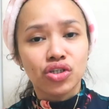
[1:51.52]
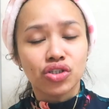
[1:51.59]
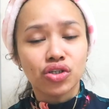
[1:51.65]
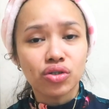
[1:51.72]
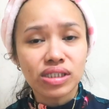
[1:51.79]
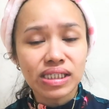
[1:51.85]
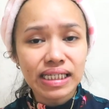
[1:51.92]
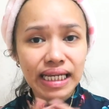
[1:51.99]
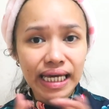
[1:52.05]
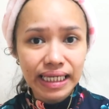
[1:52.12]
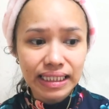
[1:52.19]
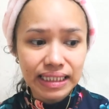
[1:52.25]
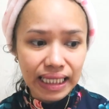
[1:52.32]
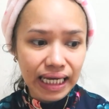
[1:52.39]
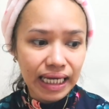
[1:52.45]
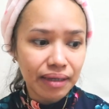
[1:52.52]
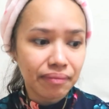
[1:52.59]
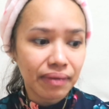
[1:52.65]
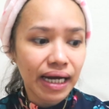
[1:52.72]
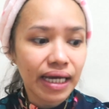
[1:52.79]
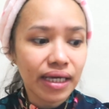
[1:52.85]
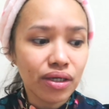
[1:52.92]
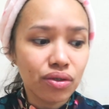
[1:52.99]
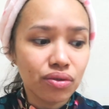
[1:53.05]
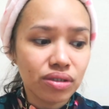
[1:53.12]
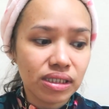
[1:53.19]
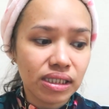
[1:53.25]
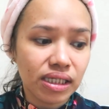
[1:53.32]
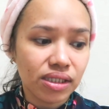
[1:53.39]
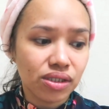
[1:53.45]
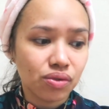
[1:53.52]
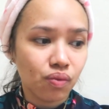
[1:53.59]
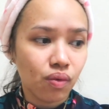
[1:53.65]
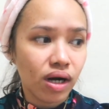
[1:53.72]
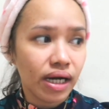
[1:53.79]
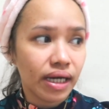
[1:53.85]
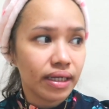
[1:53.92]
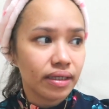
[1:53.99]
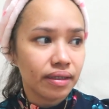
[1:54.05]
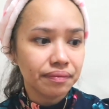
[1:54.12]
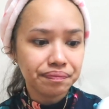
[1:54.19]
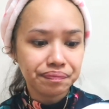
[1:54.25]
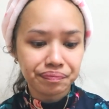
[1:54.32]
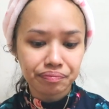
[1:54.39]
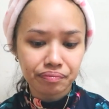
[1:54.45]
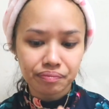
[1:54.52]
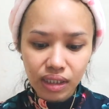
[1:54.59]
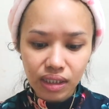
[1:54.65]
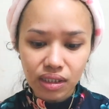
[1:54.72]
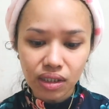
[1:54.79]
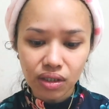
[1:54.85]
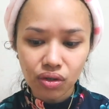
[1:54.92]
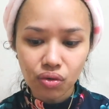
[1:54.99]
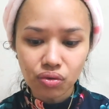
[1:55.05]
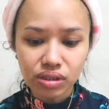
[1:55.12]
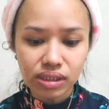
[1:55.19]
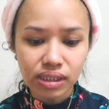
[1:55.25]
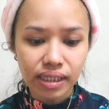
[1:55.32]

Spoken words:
So, sa nighttime, I use this one, the Hose